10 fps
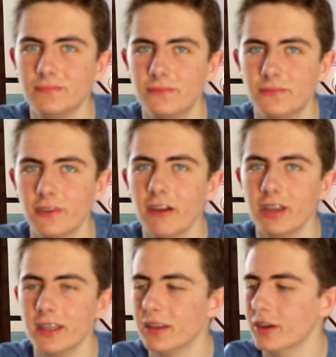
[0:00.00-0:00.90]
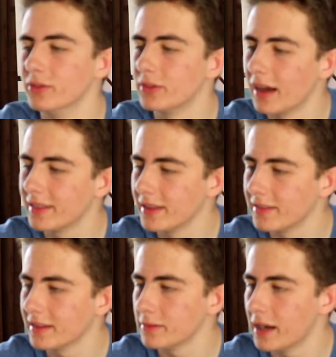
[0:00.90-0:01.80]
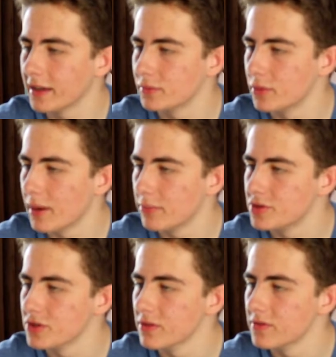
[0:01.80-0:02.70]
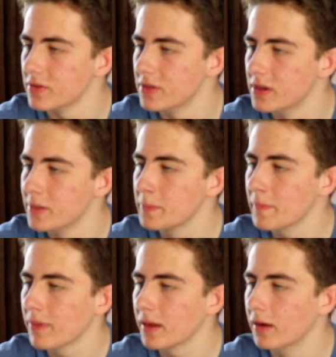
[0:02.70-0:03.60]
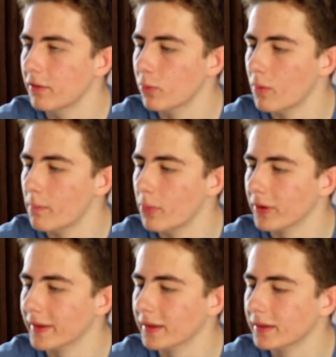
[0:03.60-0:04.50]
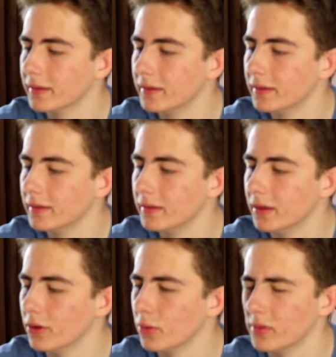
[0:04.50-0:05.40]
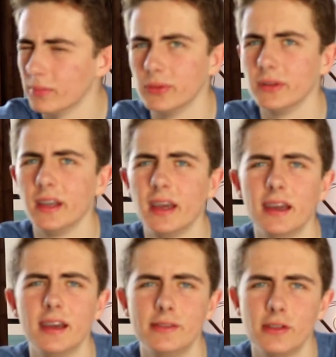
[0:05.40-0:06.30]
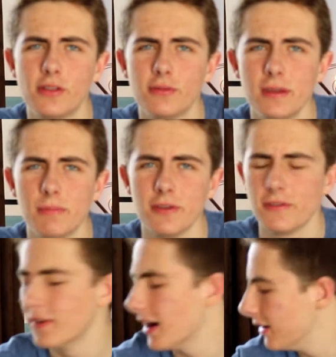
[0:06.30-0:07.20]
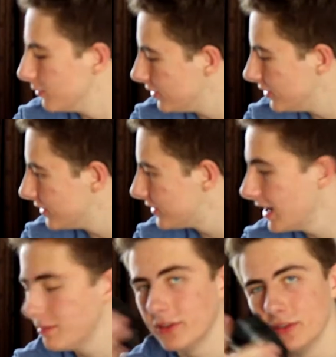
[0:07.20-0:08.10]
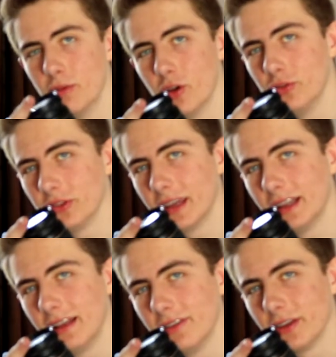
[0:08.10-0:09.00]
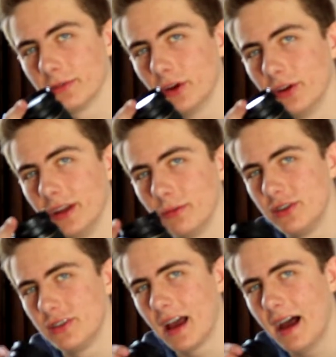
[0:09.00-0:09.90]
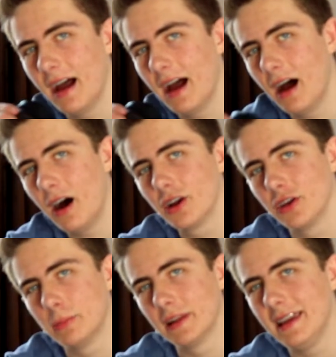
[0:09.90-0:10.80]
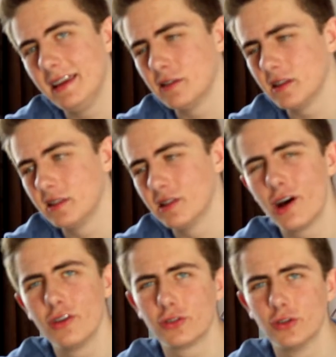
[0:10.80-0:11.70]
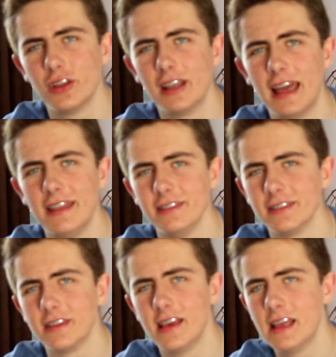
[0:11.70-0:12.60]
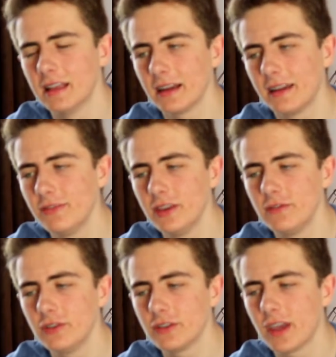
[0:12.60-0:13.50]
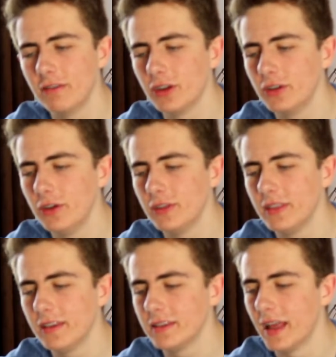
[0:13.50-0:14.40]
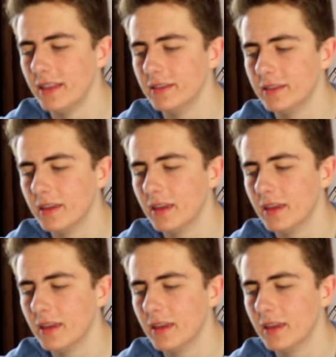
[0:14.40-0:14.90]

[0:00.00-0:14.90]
very, I think this has a maximum aperture of 3.5, which is the same as the modern kit lens that I've got on here, which arguably is not as good a lens. Like if they'd have just carried on using this lens